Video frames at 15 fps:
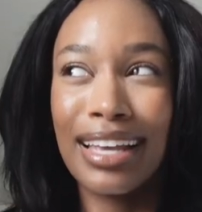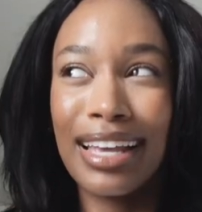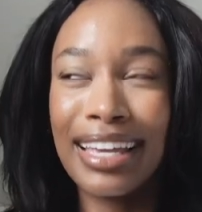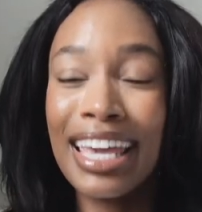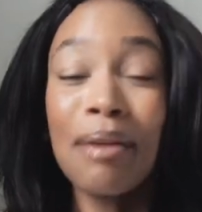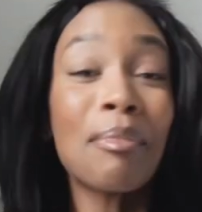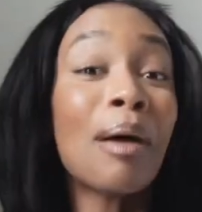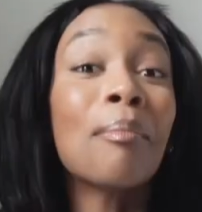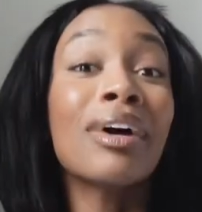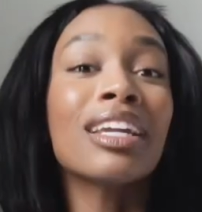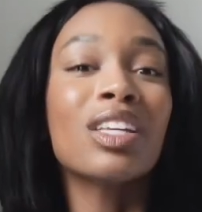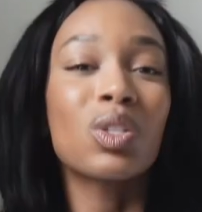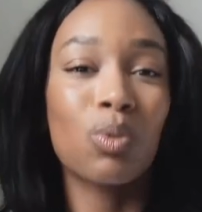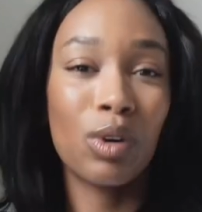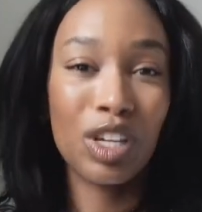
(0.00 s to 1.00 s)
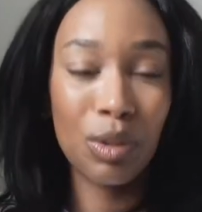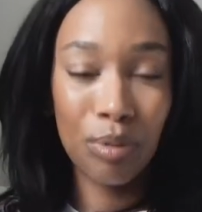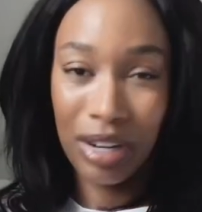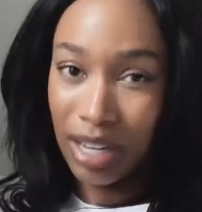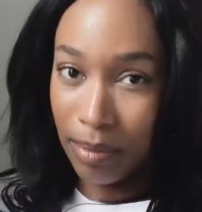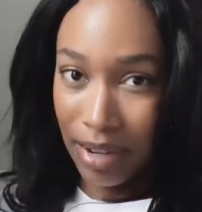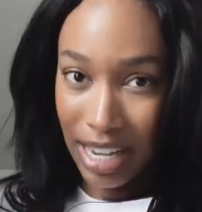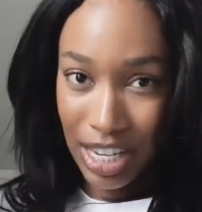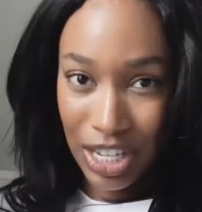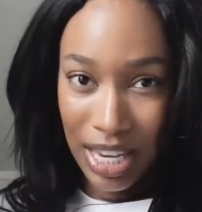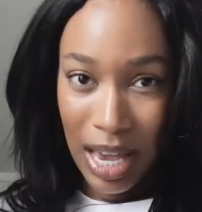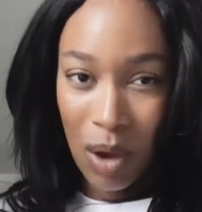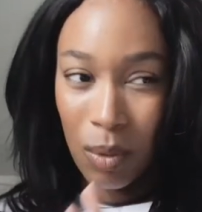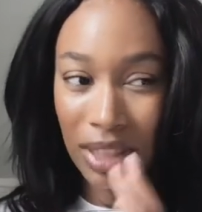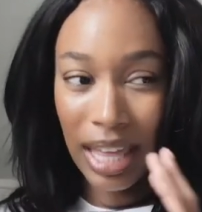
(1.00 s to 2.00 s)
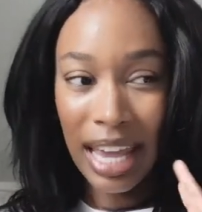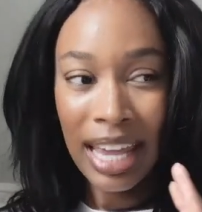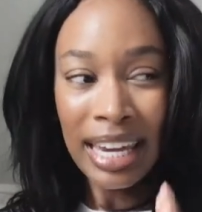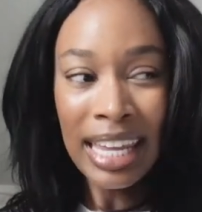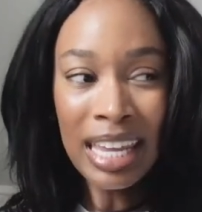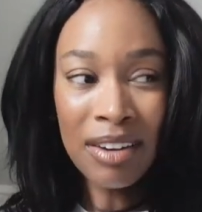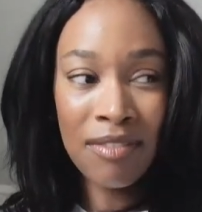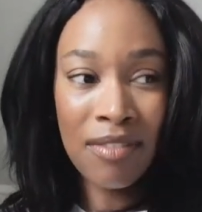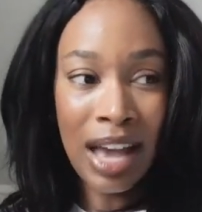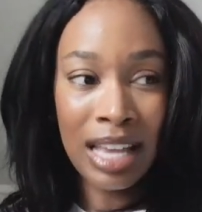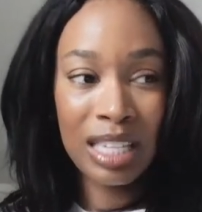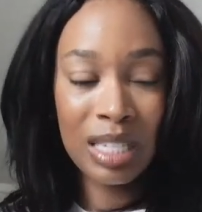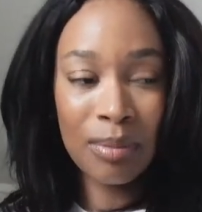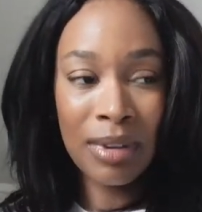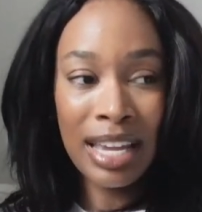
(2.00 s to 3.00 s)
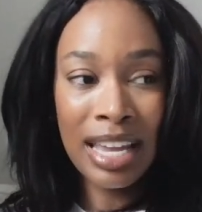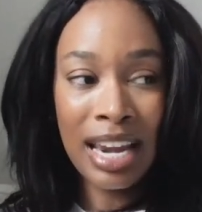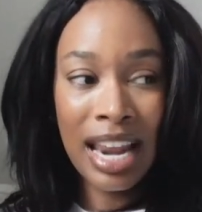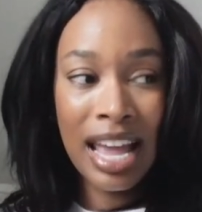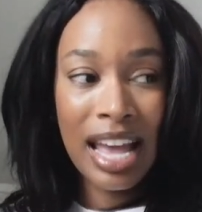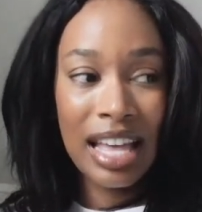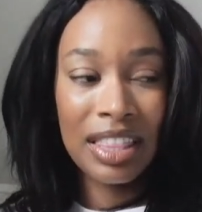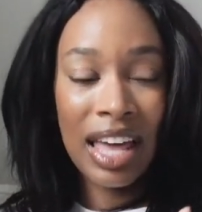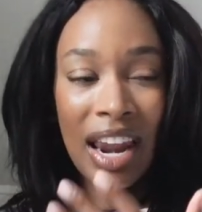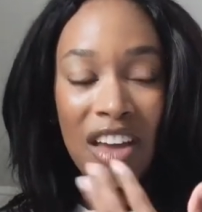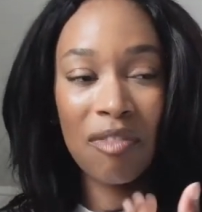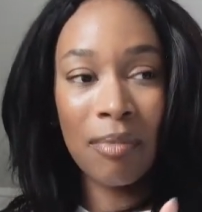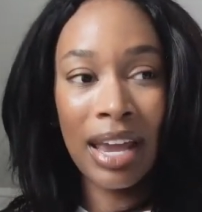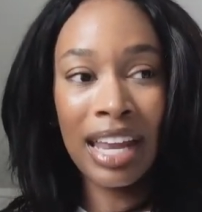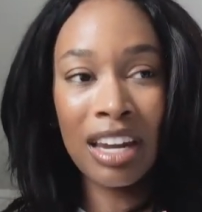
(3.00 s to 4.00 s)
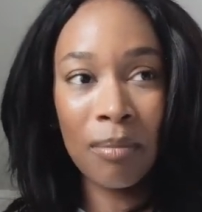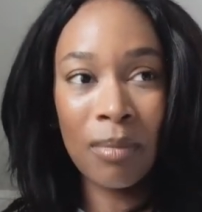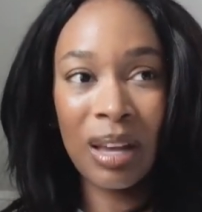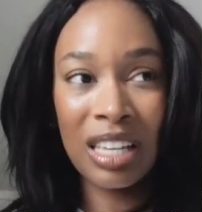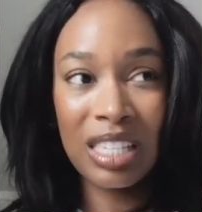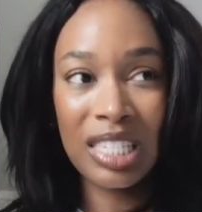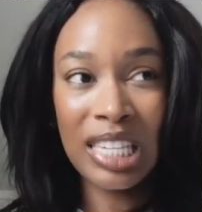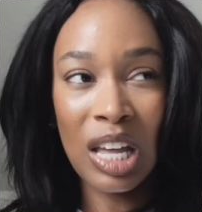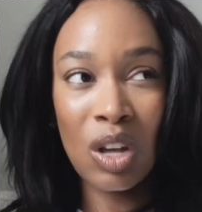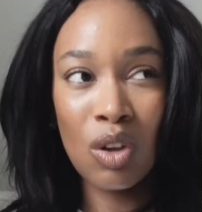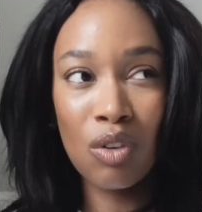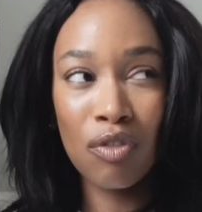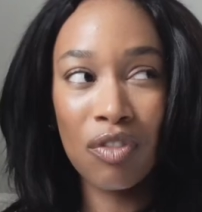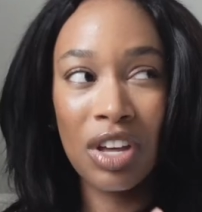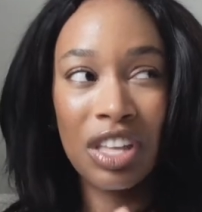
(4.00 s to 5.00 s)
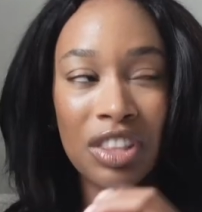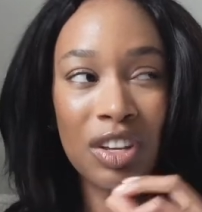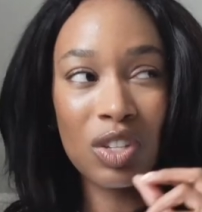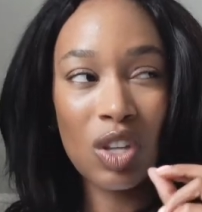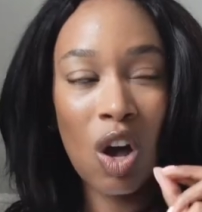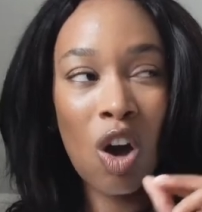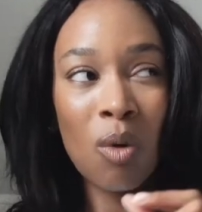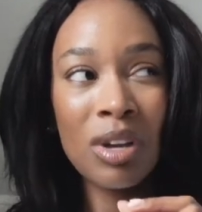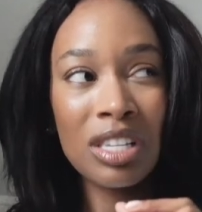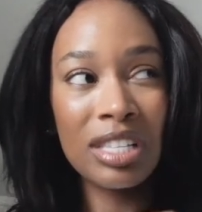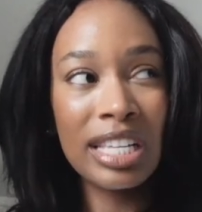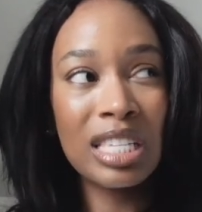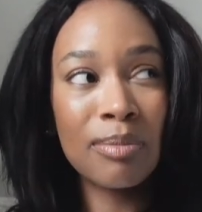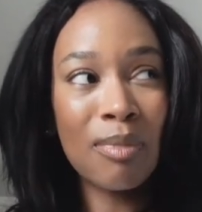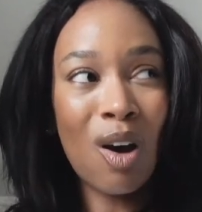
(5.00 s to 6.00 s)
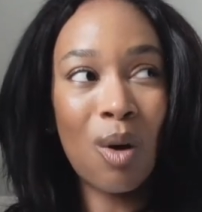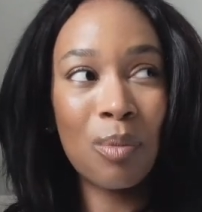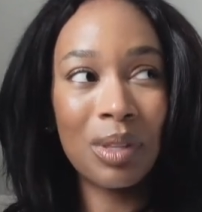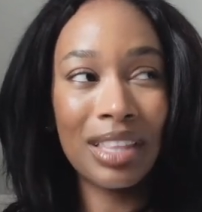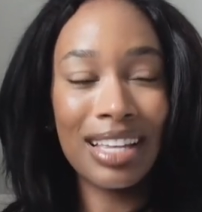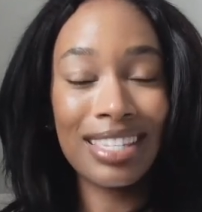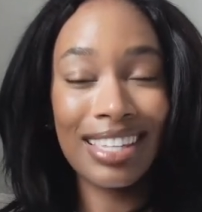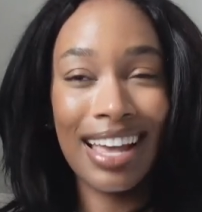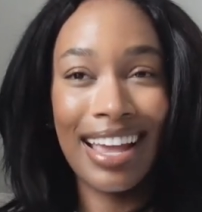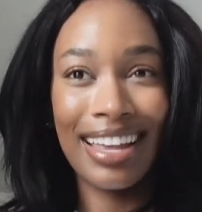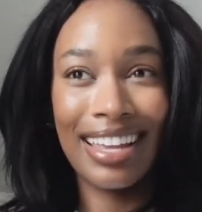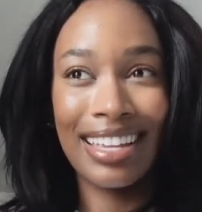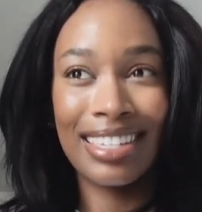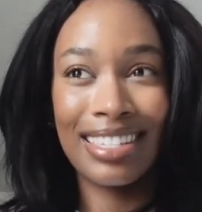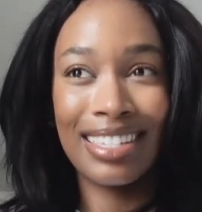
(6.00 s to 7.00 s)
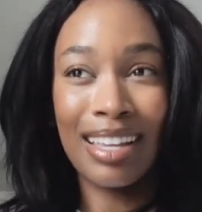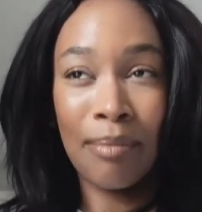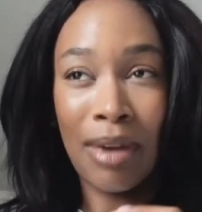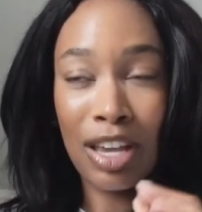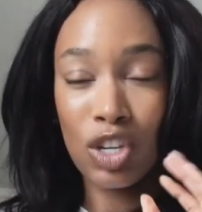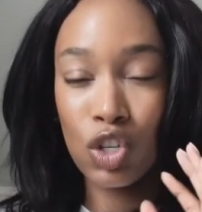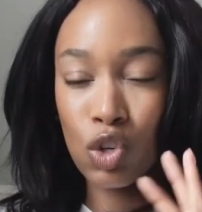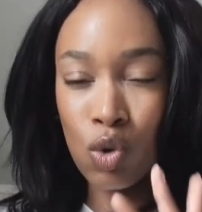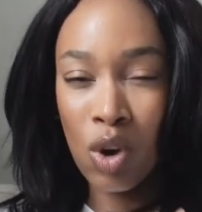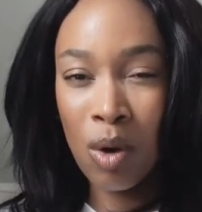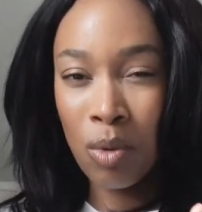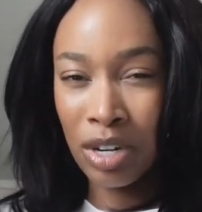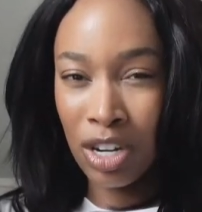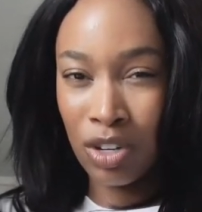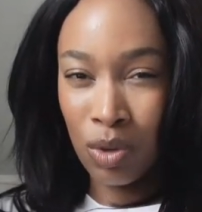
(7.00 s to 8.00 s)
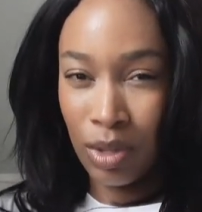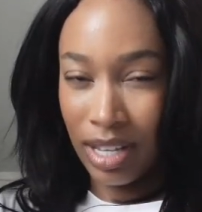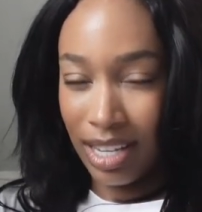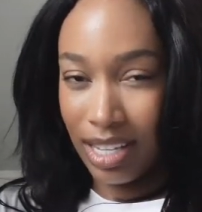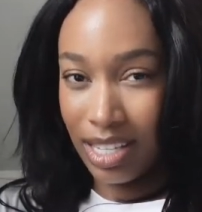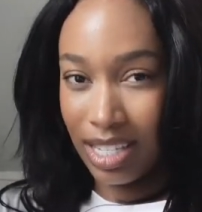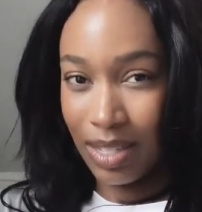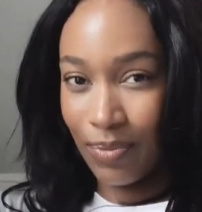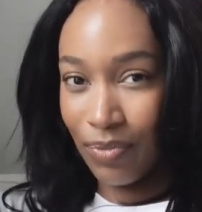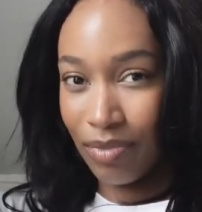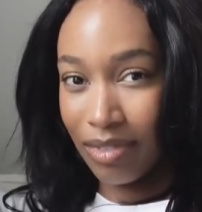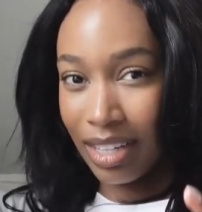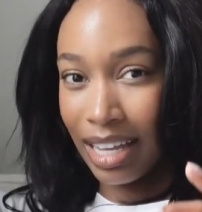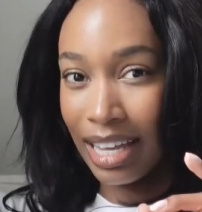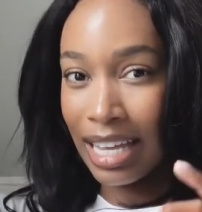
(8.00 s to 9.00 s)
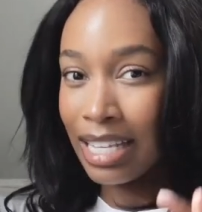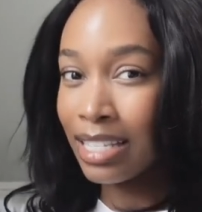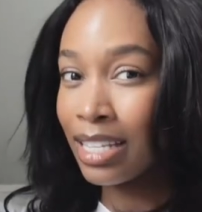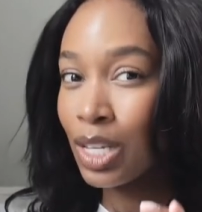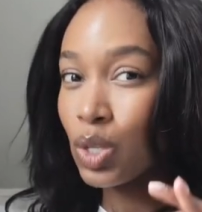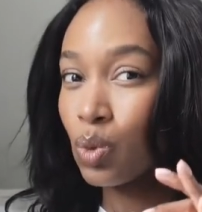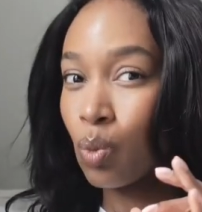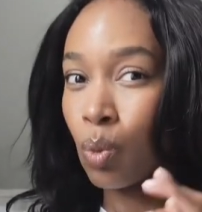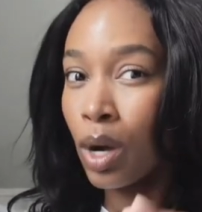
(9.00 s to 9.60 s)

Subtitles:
get my money's worth, pretty much. With any investment that I've made in myself, there's always this moment that's like, am I sure I want to do this? Is this